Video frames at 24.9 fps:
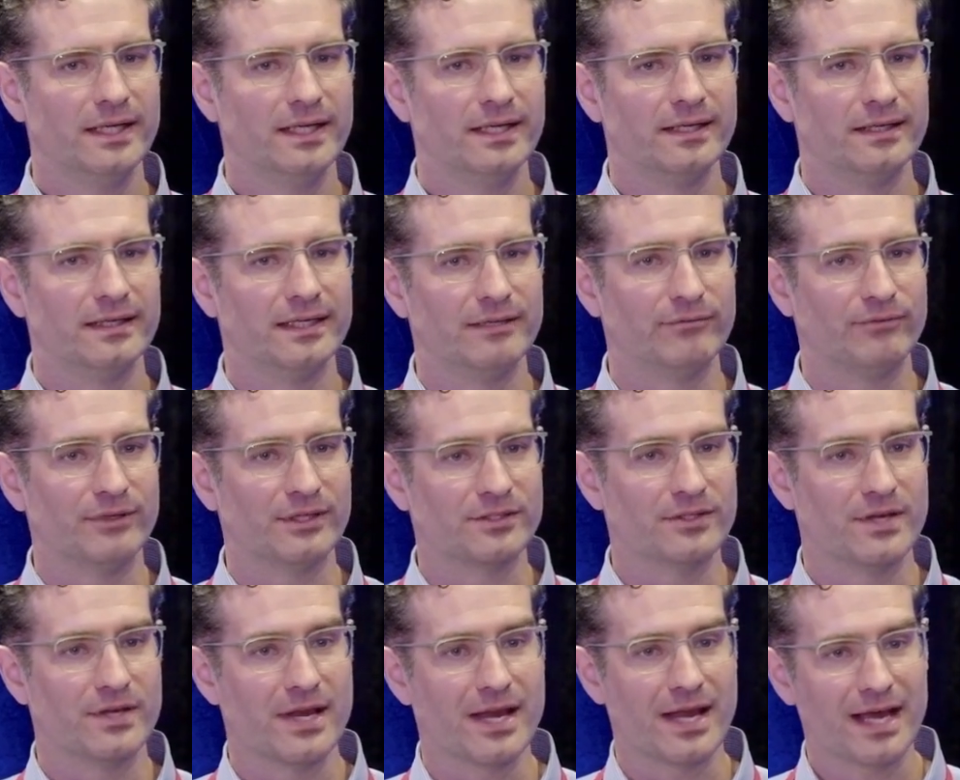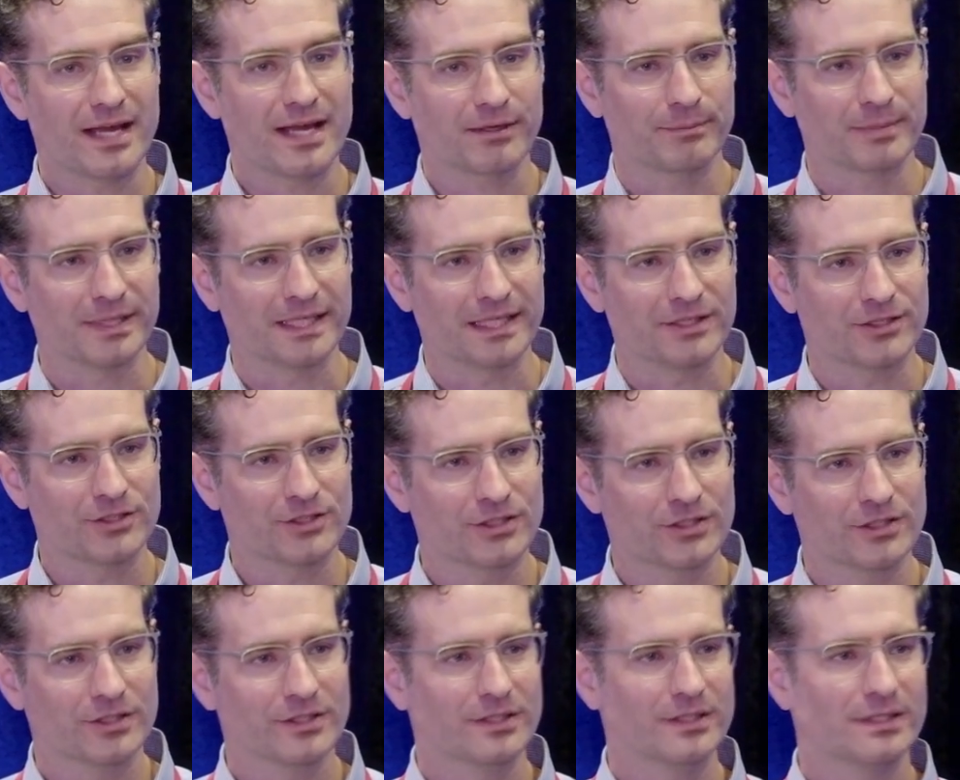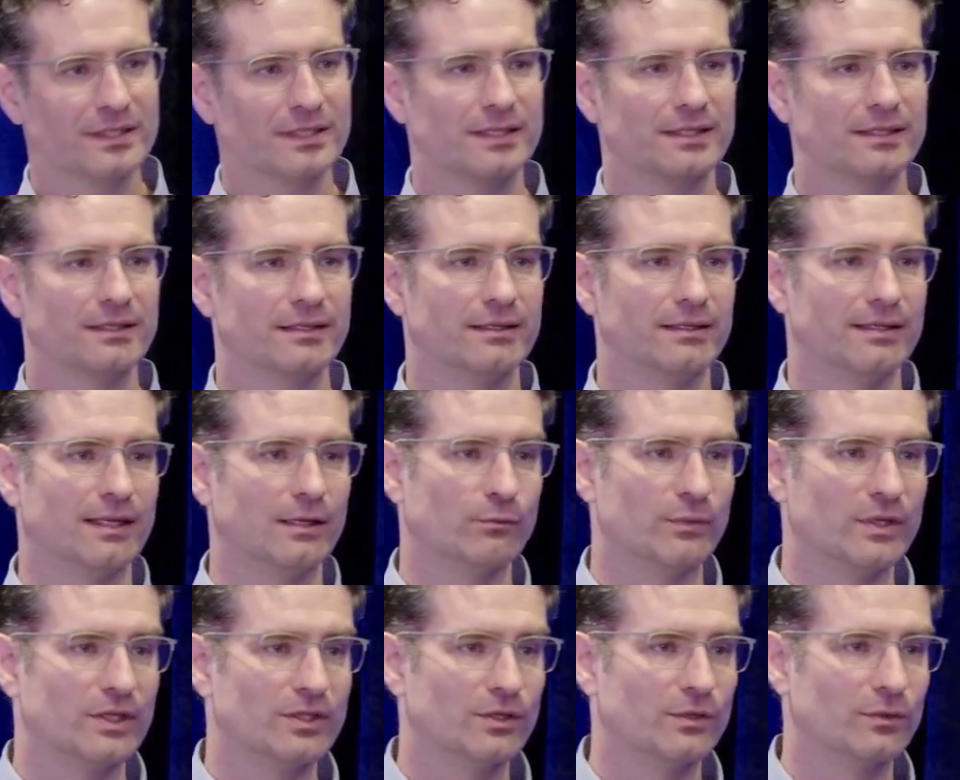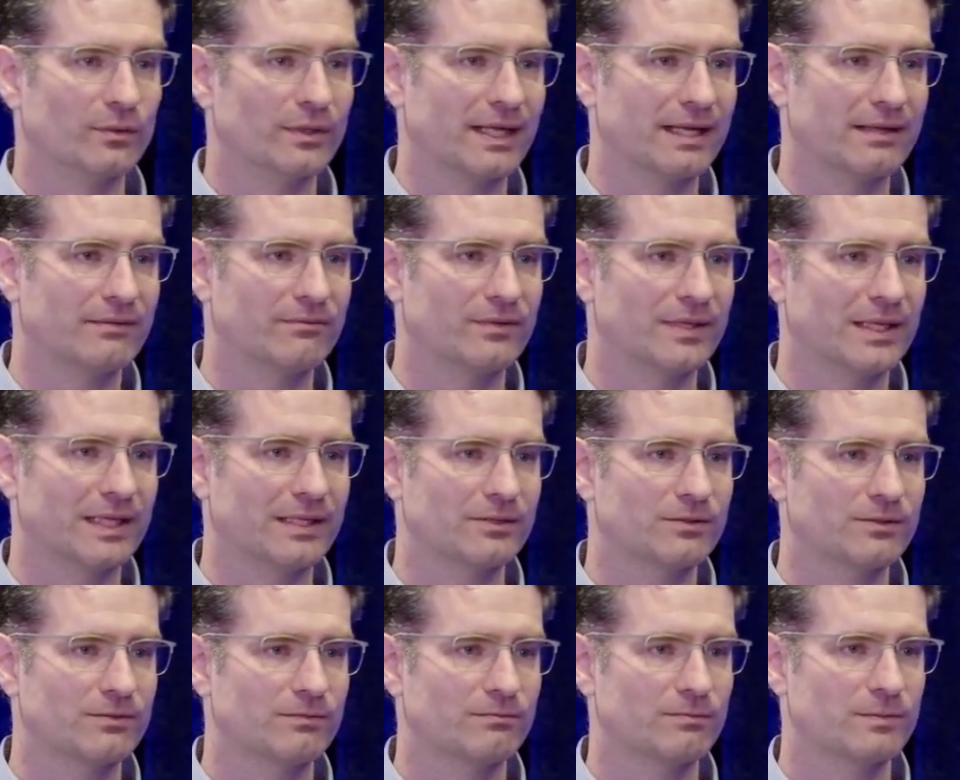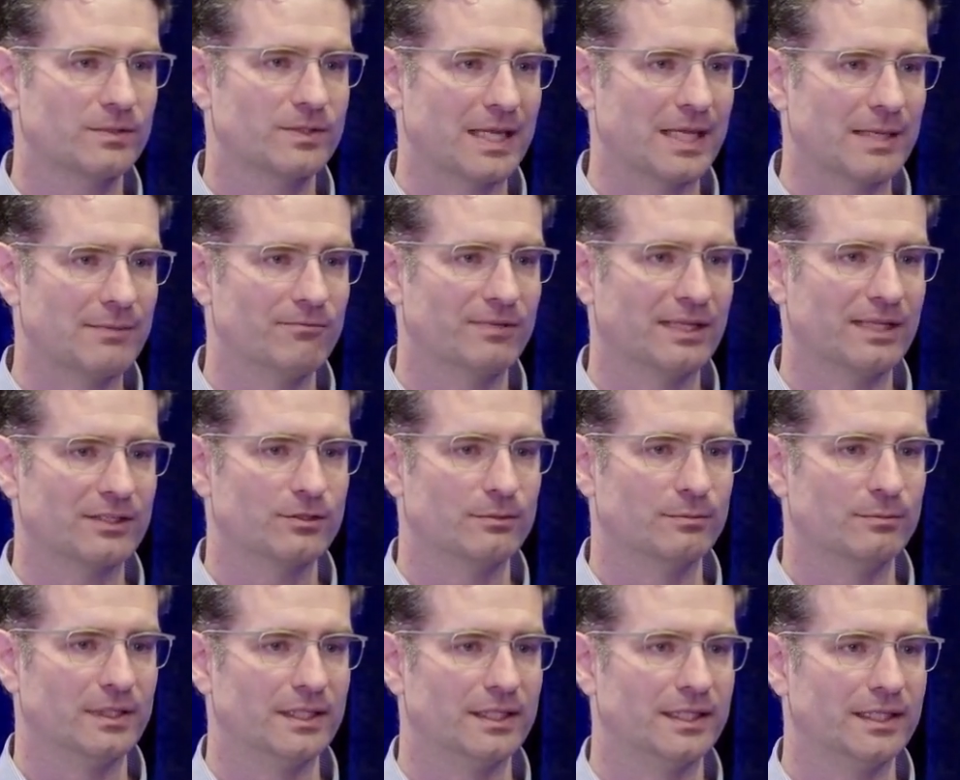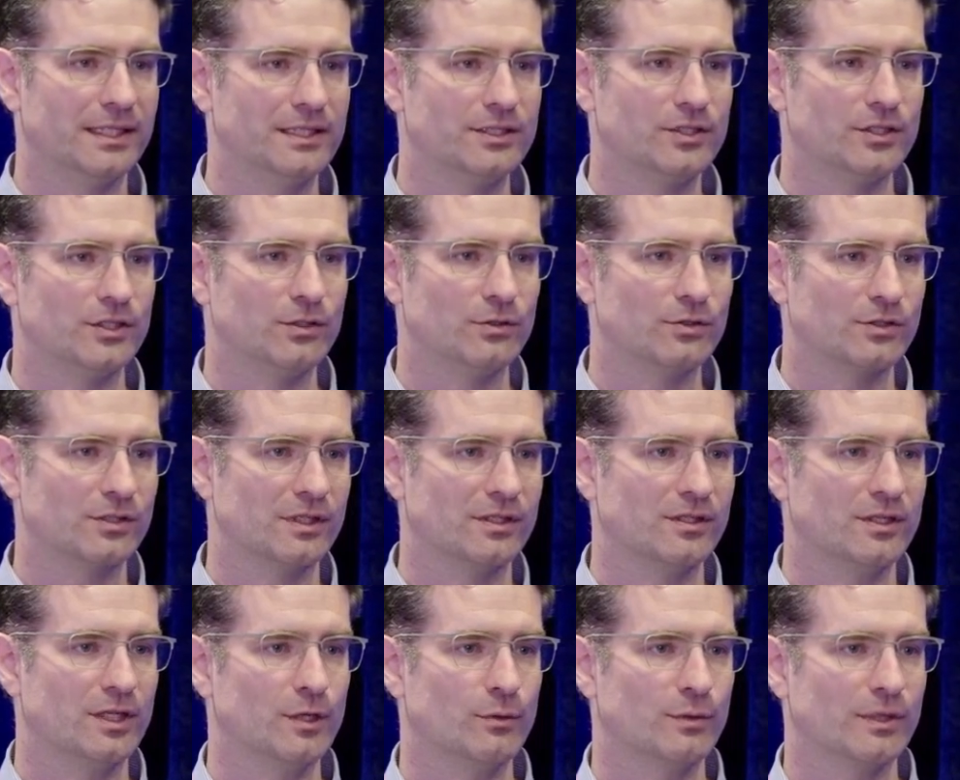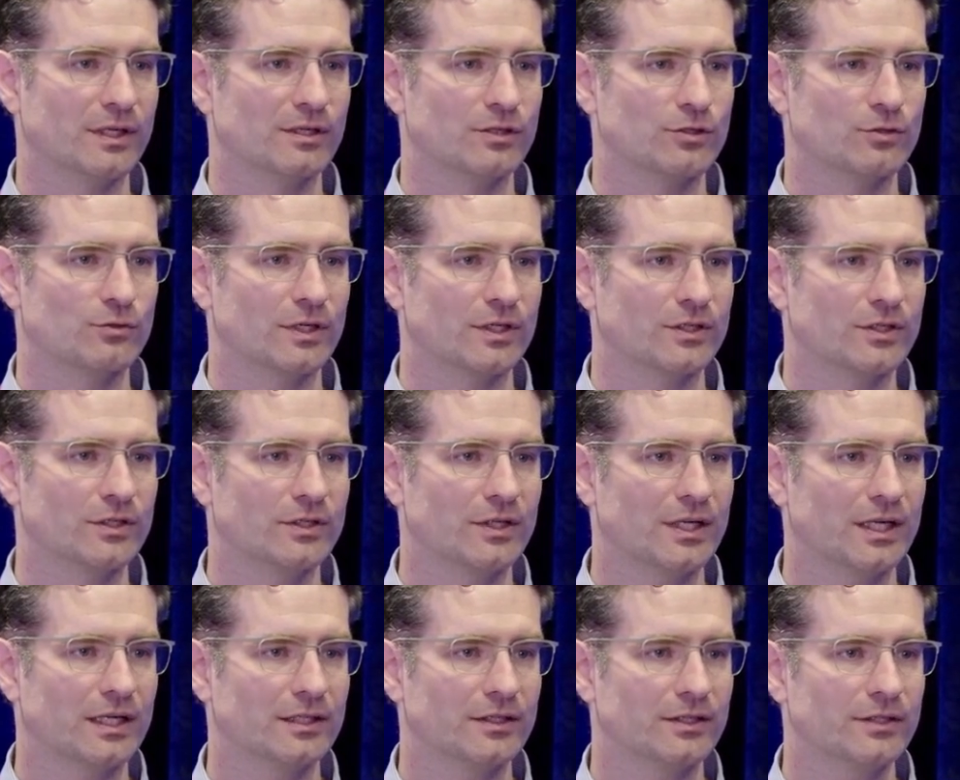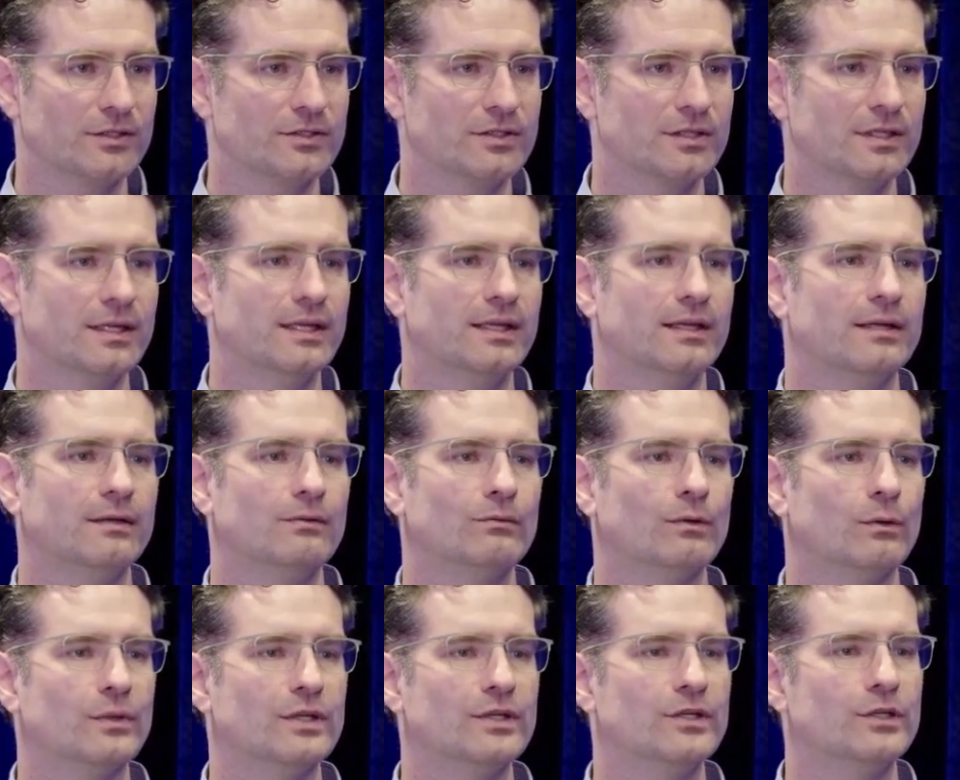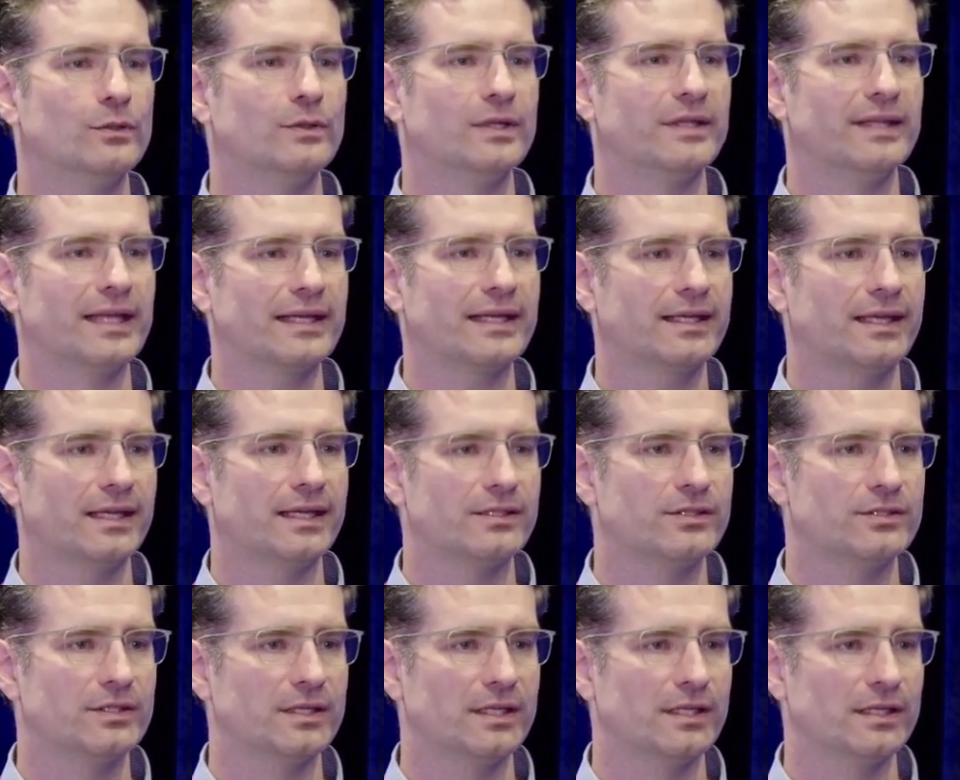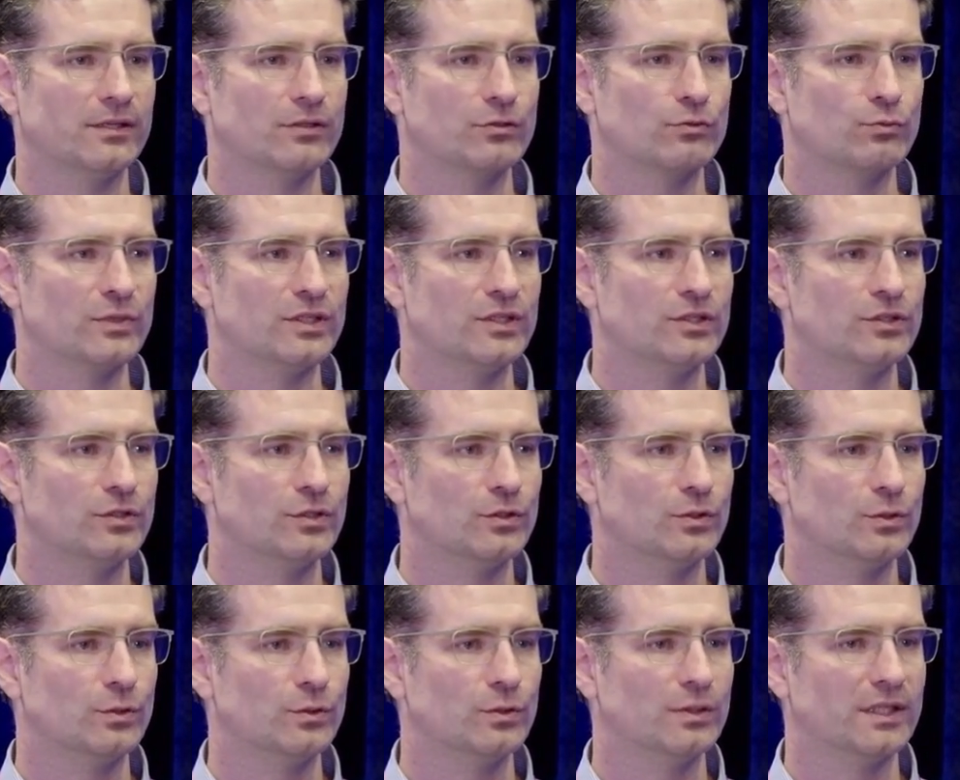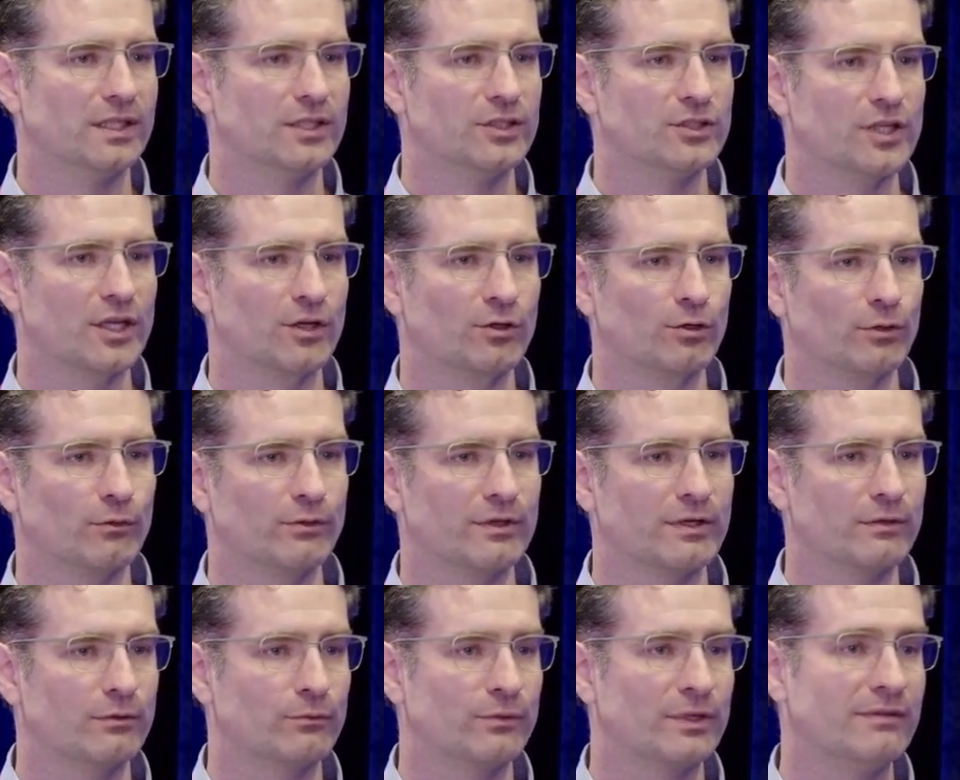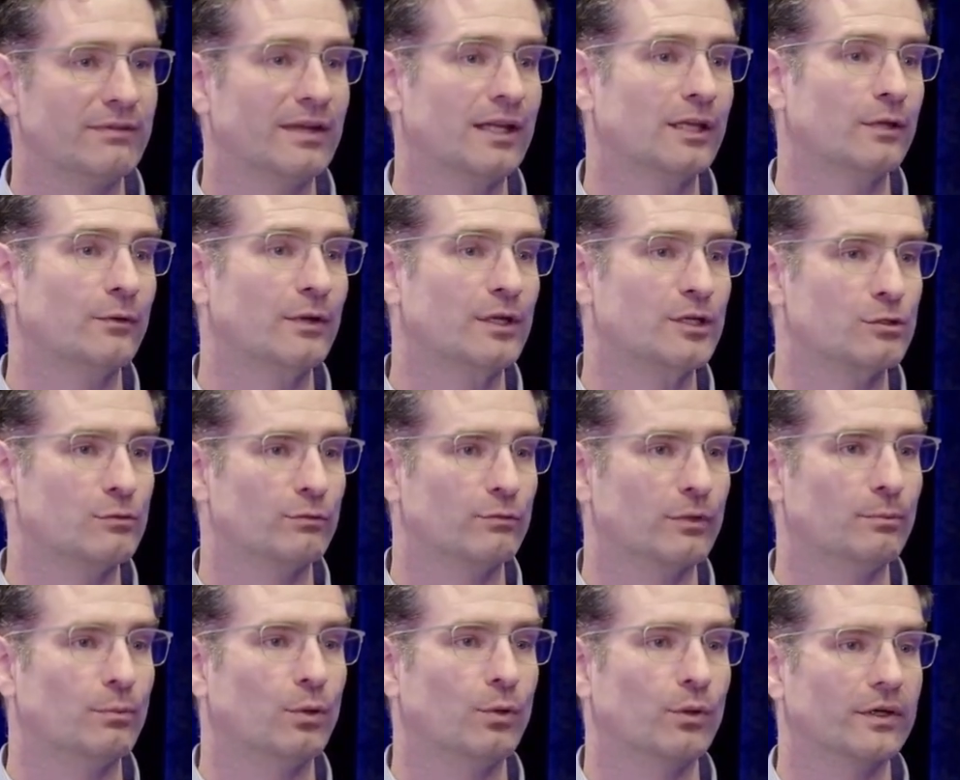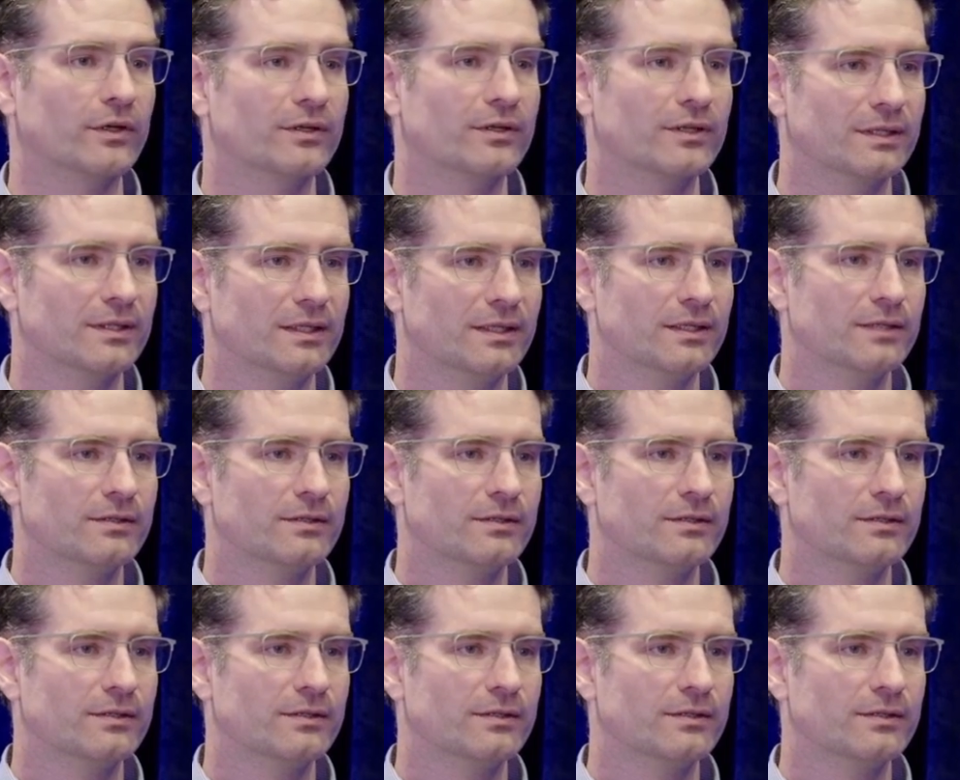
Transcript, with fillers: If it's not a beach, then we don't have that same flexibility to use continuing construction dollars. What we do in that case is we do a general re reevaluation report.